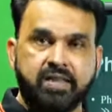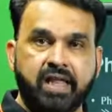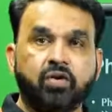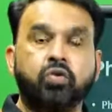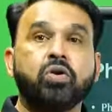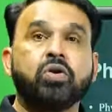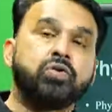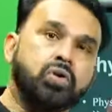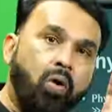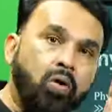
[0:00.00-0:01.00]
therefore you
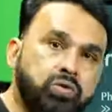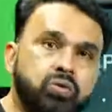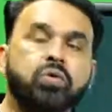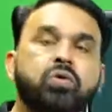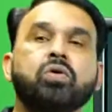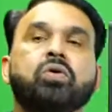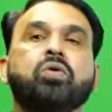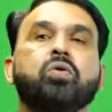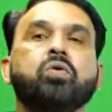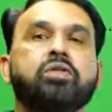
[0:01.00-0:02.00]
should also
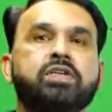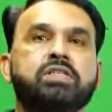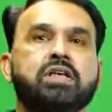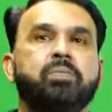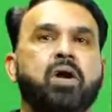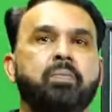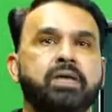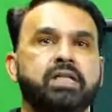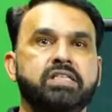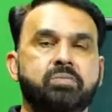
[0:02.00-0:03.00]
know the physical
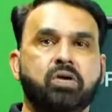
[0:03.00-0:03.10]
properties